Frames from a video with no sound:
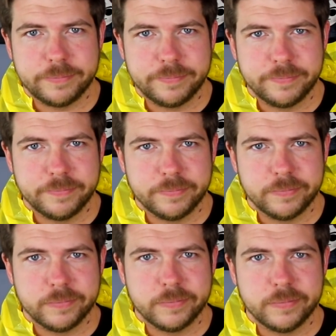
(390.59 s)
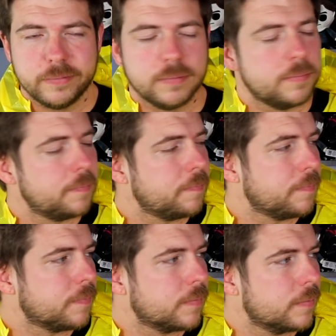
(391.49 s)

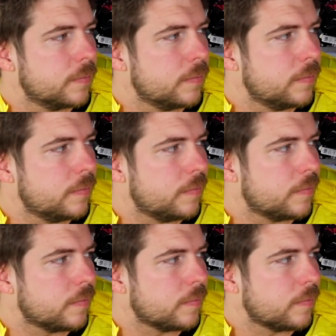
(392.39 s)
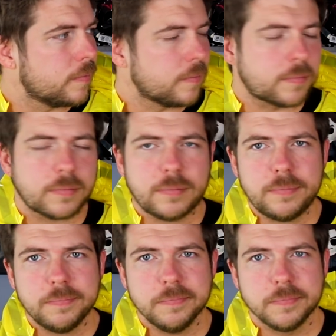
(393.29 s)

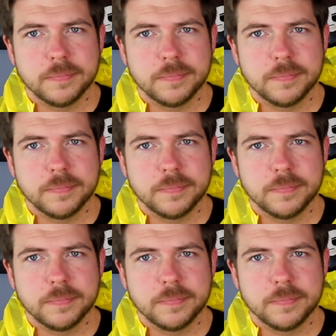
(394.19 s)
(silent)